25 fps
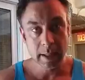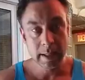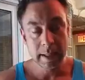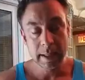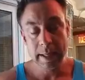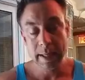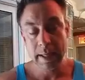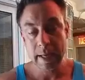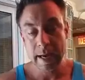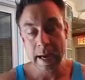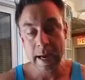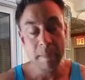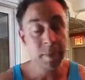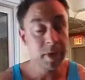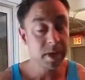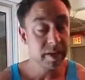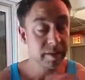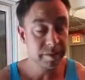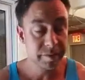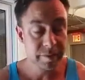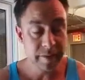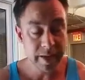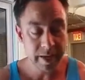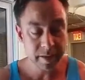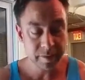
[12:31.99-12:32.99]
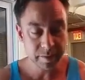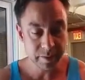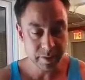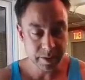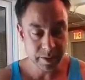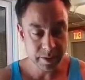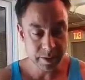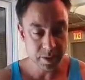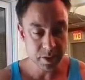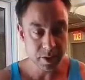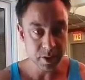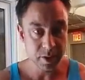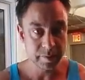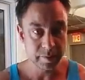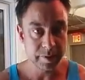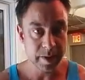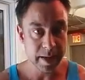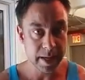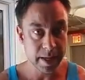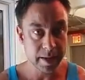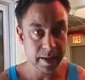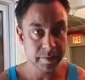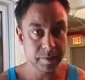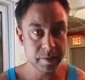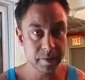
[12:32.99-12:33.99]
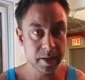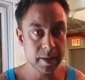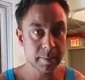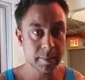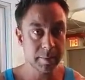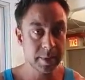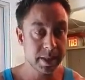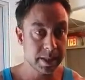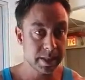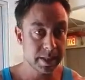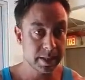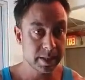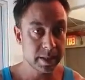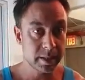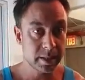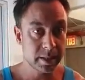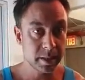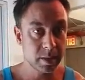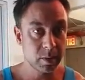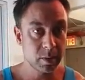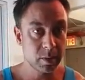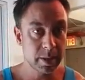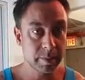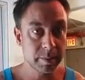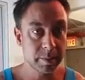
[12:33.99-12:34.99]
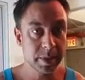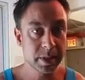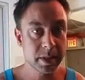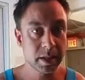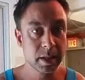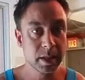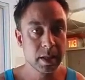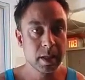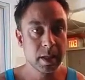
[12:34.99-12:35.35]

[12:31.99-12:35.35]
Like, I'm not a fan, for instance, of half reps, assisted reps.